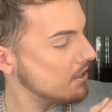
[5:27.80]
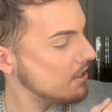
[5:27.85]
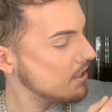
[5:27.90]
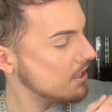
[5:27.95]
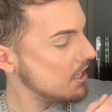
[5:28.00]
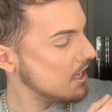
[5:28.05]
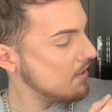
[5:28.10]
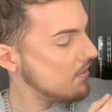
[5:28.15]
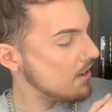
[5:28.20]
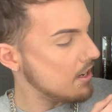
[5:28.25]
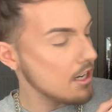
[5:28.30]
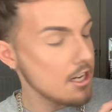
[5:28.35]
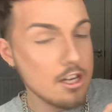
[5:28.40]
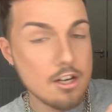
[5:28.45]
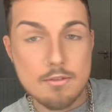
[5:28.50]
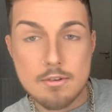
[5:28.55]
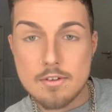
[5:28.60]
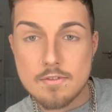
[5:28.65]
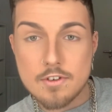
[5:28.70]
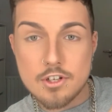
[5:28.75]
Give it a
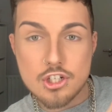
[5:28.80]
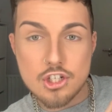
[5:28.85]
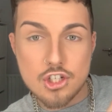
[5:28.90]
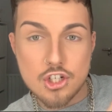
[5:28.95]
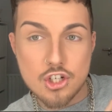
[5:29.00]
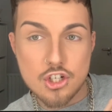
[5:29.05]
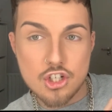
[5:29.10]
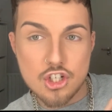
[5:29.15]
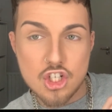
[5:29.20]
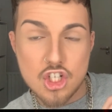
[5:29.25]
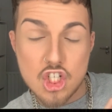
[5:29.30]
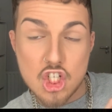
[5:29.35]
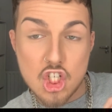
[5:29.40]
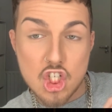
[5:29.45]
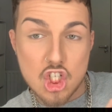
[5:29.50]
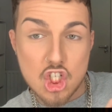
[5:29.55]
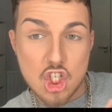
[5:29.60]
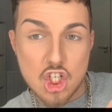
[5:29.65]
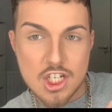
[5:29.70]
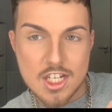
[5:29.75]
little bit of a zhush,
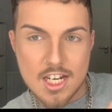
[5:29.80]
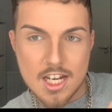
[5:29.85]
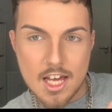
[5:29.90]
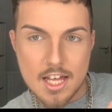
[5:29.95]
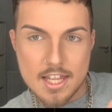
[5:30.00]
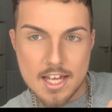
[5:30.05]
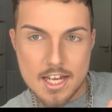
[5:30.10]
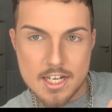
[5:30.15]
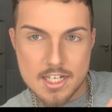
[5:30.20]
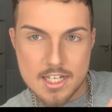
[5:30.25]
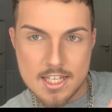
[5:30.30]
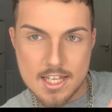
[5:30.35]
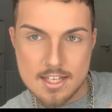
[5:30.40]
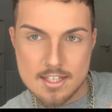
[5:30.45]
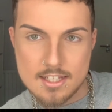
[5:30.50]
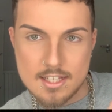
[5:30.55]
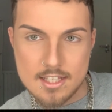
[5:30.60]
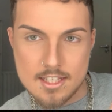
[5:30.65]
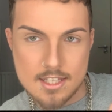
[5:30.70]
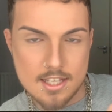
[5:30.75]
zhush it like that, dear.
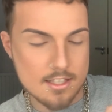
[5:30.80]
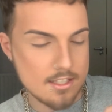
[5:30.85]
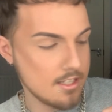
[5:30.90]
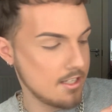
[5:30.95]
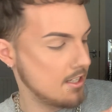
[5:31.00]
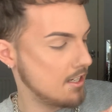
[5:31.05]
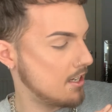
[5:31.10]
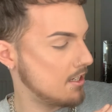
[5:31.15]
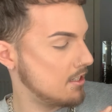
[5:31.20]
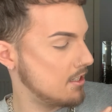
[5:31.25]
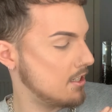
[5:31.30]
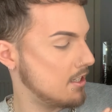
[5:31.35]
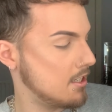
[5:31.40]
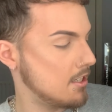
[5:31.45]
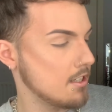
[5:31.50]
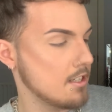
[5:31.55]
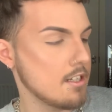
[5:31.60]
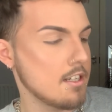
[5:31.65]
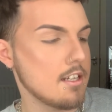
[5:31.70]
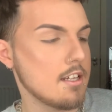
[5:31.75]
That's it, that
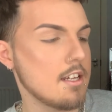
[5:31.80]
do.